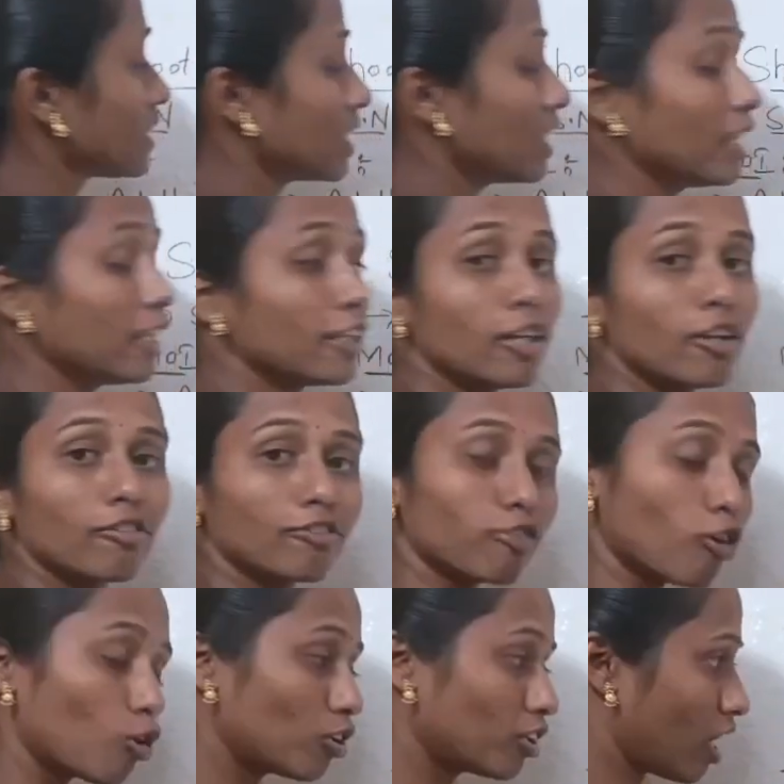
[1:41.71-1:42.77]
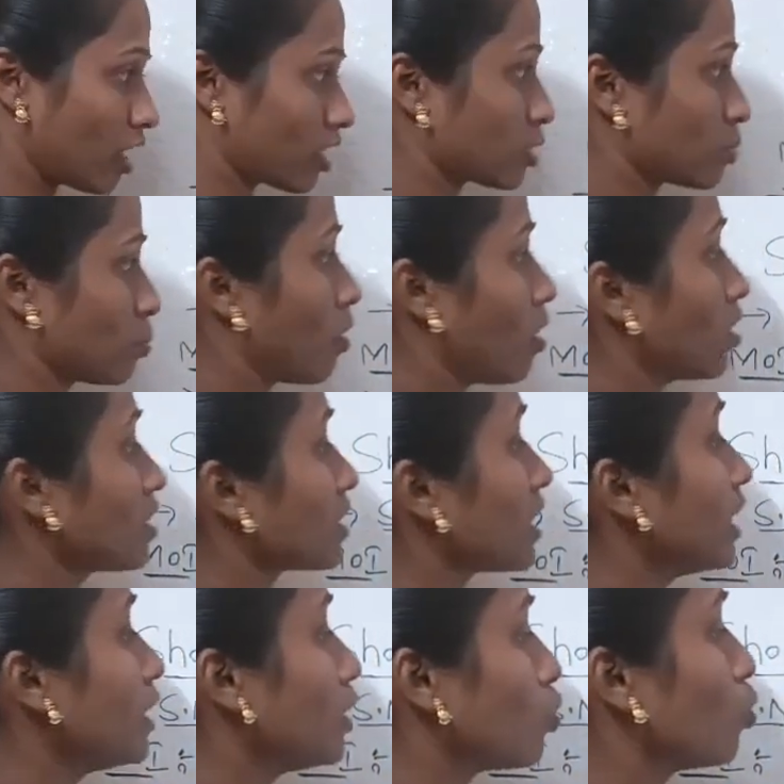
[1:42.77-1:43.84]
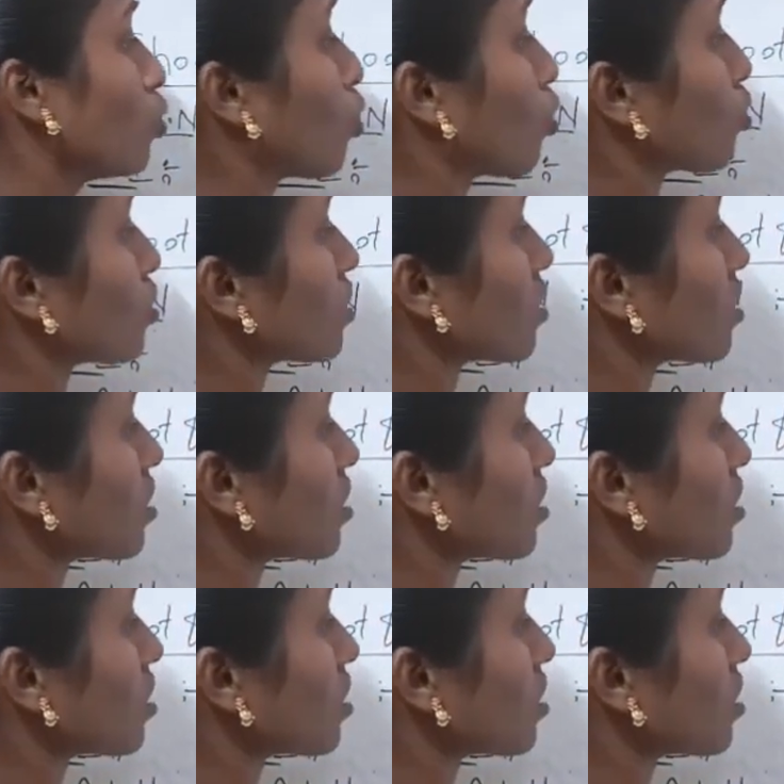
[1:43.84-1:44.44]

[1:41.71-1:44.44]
see 4 dark spots in 2 rows.